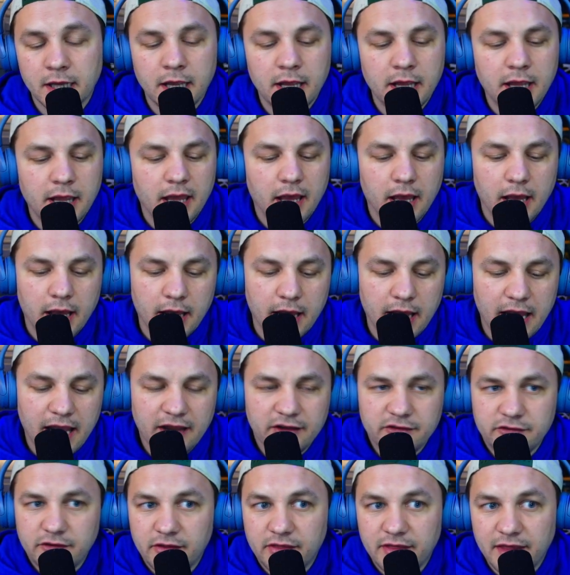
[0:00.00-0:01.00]
I
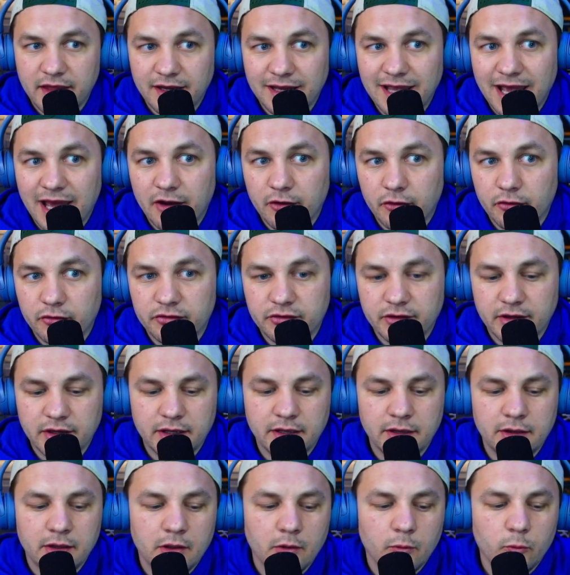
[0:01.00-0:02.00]
actually think
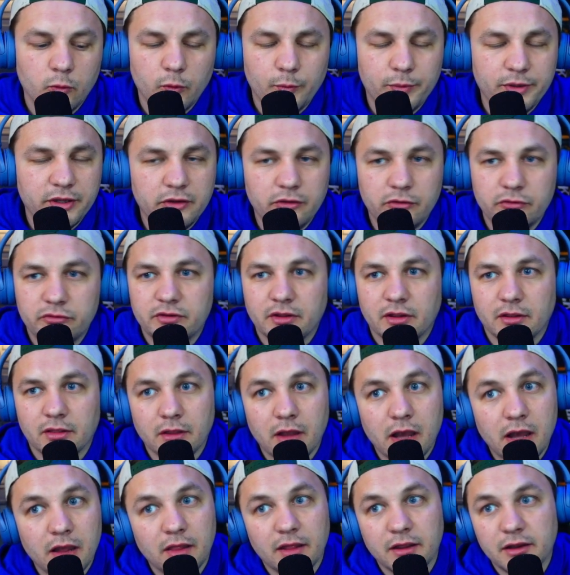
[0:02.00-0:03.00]
Henderson will be used a
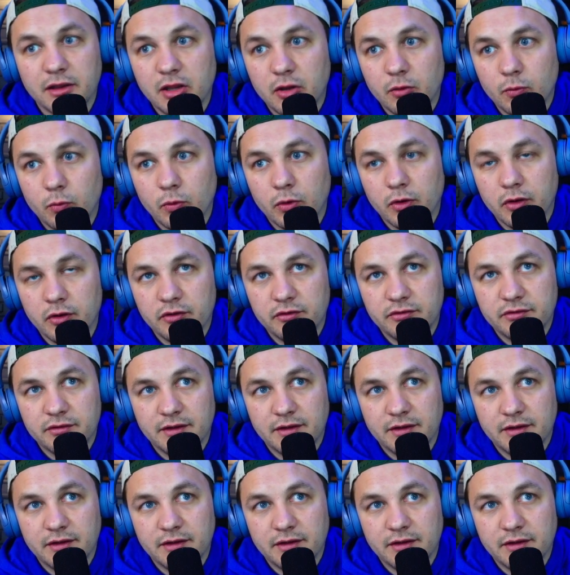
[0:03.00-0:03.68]
lot like he was